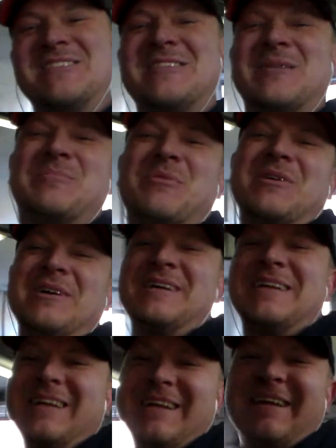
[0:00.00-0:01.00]
is an
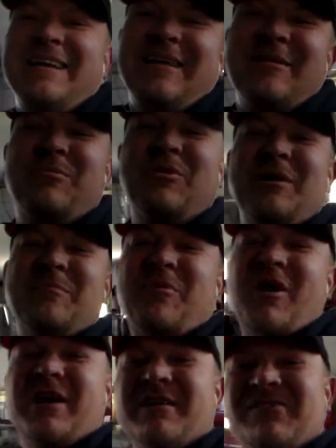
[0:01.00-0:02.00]
important
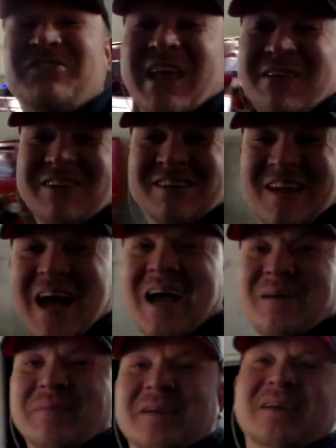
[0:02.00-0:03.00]
part of saving
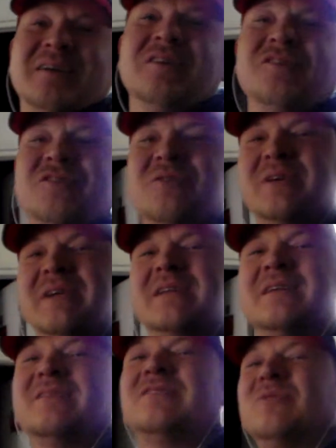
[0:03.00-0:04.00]
time
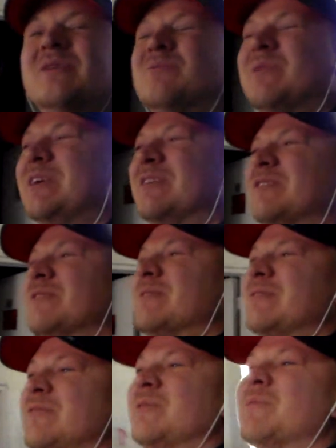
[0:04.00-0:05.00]
doing what you
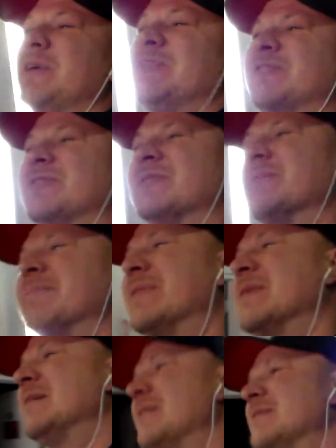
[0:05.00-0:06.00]
do.
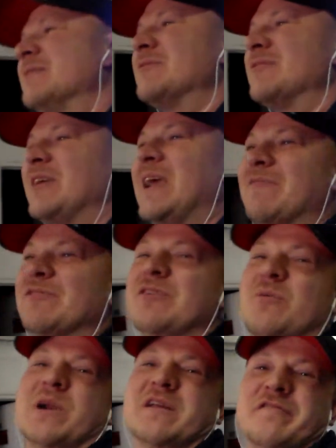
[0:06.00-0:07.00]
So you have to
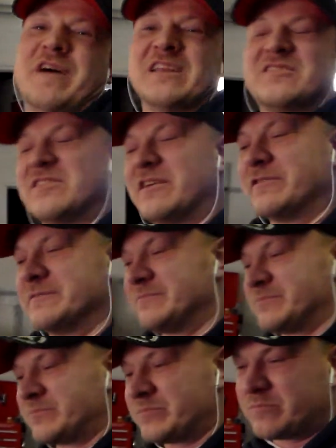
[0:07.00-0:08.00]
know where to find stuff.
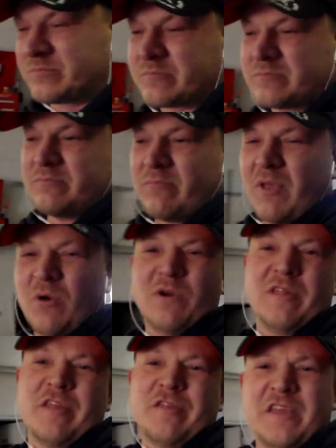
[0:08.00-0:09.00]

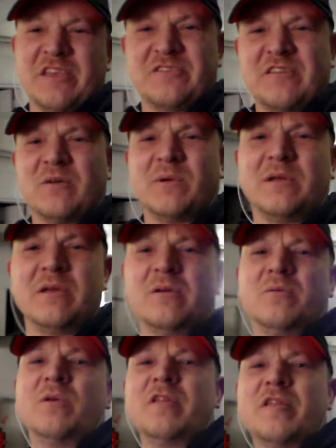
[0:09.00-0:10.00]
One of the things that we
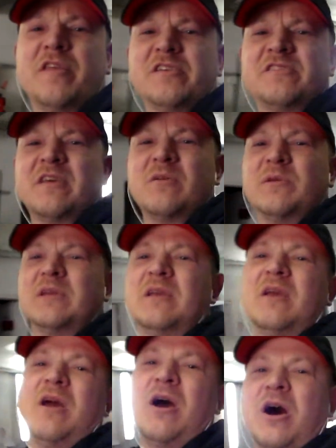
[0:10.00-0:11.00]

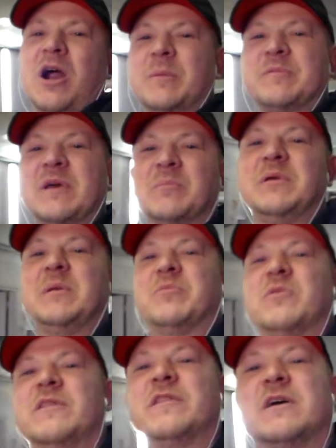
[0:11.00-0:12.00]
harped on
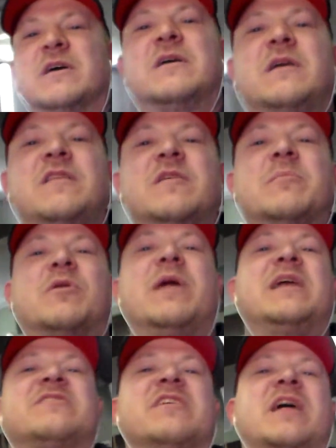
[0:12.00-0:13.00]
people in the
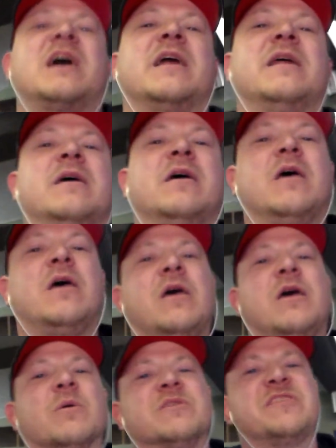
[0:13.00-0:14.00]
Marines a lot
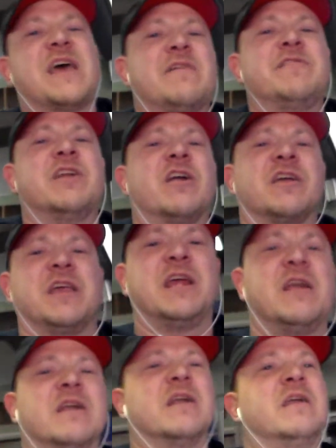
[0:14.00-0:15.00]
was having our
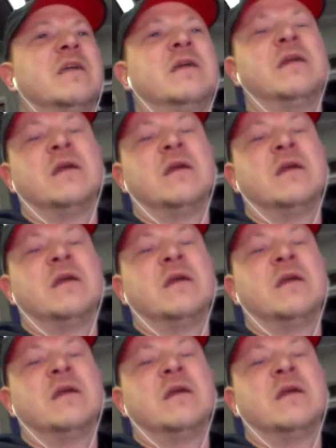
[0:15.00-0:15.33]
gear,